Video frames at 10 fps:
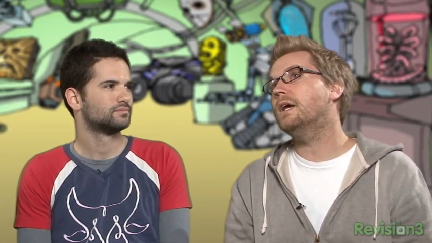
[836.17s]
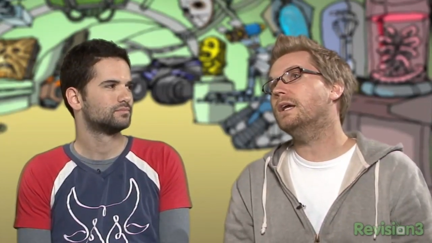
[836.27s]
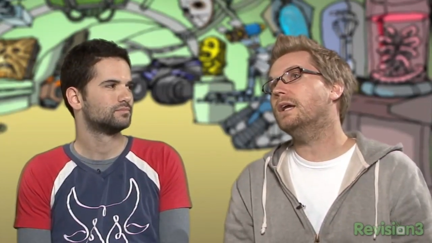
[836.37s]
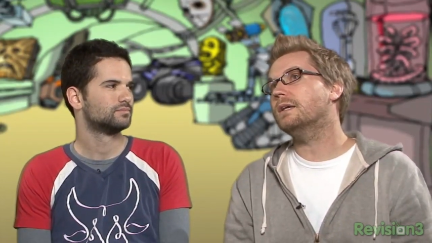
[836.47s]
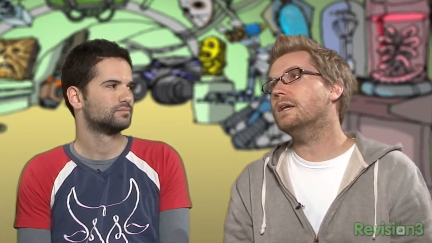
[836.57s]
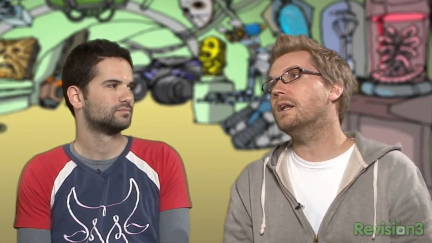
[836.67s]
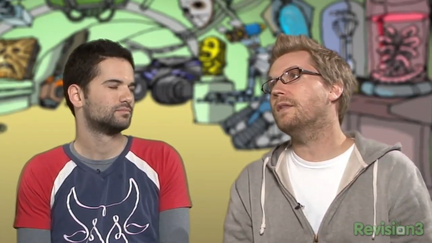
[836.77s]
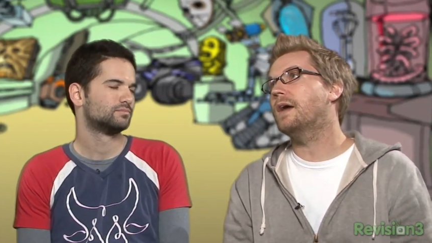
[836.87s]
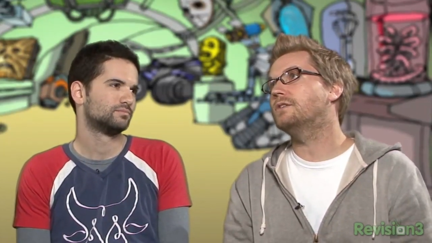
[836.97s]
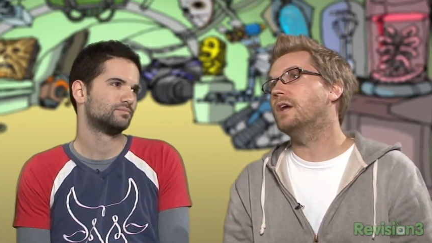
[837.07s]
Speaker 1: I can, I can get
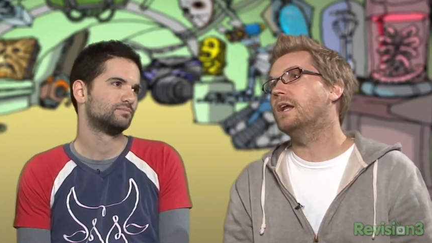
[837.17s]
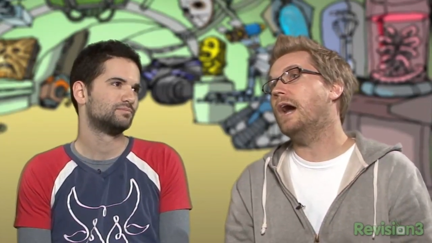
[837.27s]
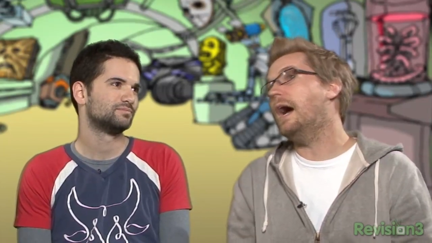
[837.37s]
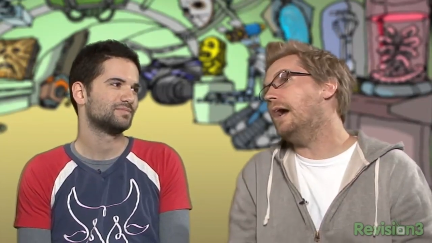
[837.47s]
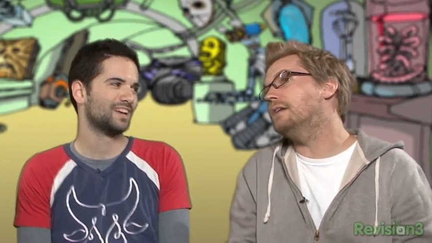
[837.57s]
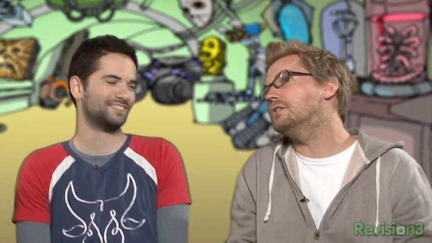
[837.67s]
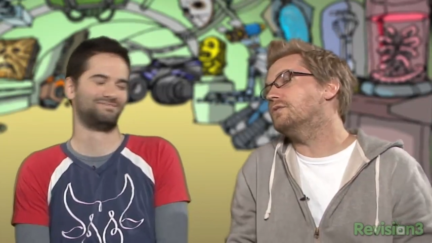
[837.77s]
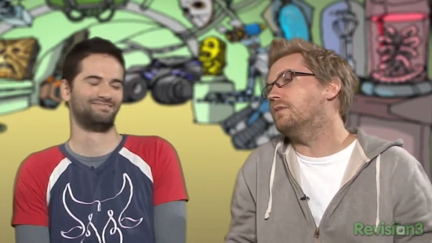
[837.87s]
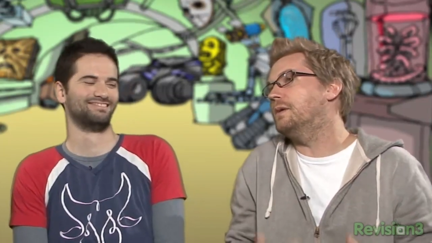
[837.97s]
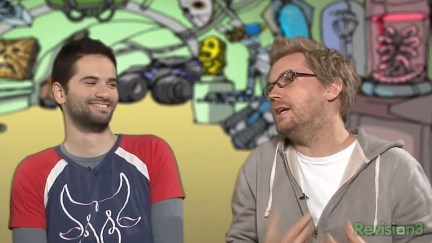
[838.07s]
on that train. I, I
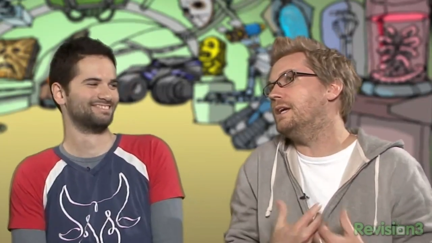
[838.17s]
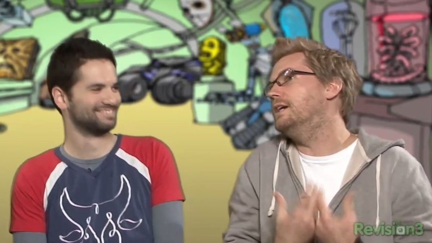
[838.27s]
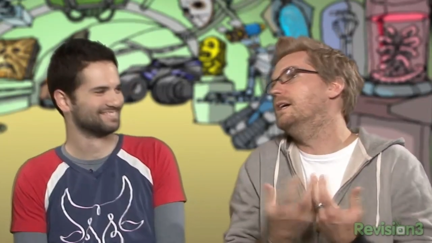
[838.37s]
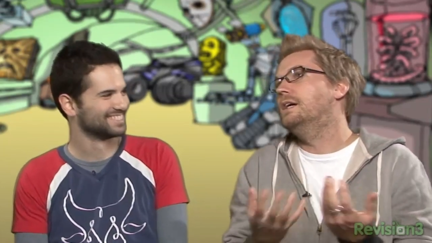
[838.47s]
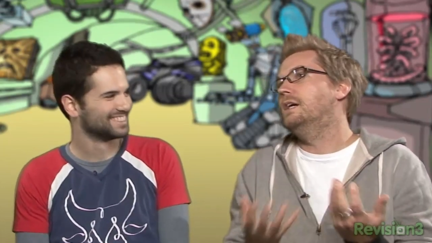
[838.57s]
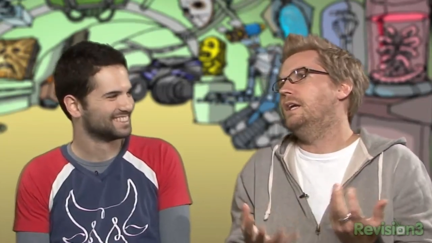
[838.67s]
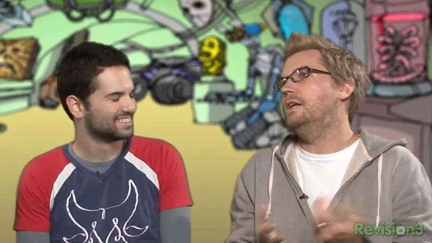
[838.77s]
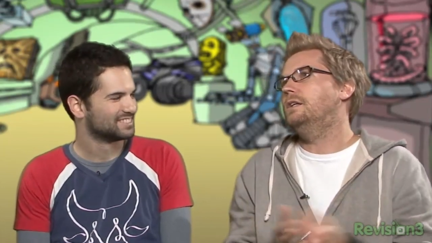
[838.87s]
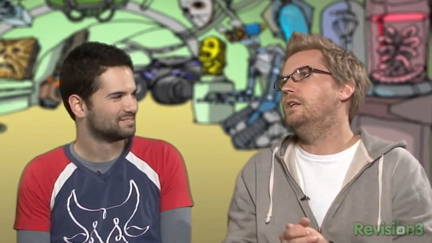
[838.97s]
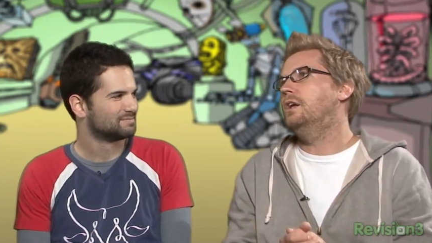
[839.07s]
just, for me,
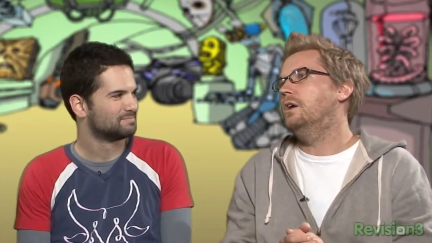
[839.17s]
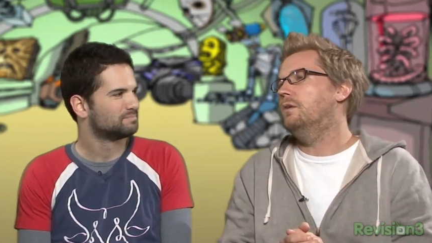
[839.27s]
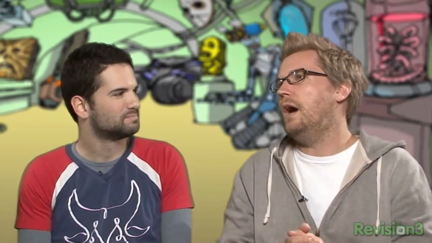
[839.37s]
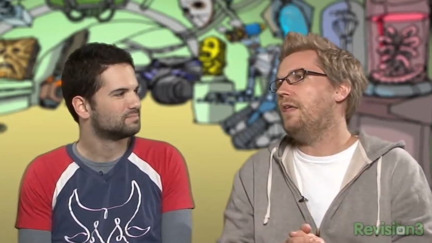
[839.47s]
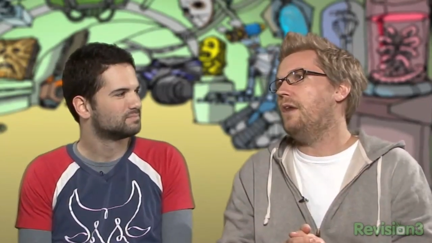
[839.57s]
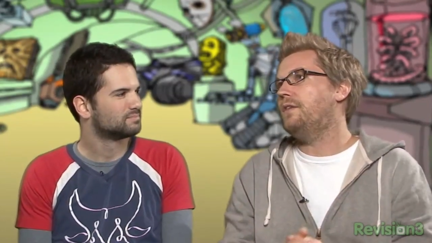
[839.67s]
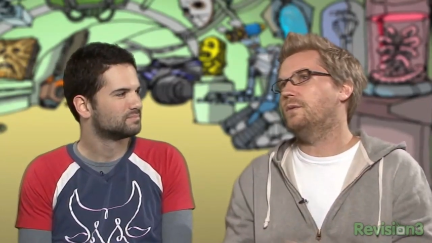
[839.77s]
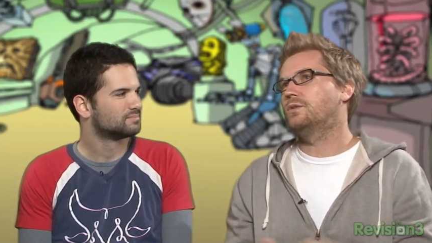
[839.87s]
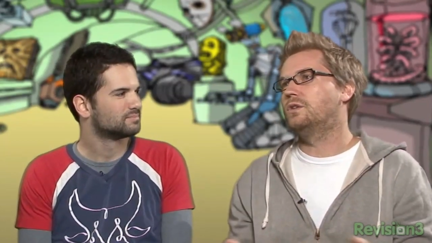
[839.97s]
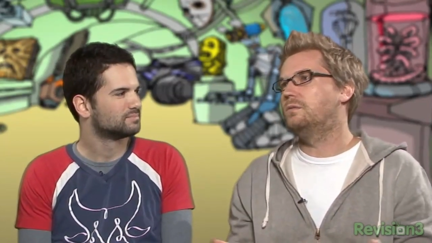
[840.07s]
it, you know, I, I, thought
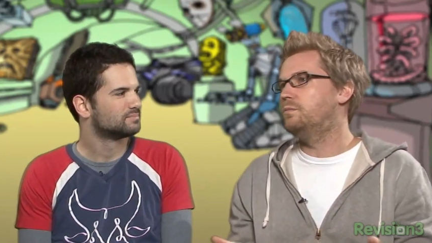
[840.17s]
it was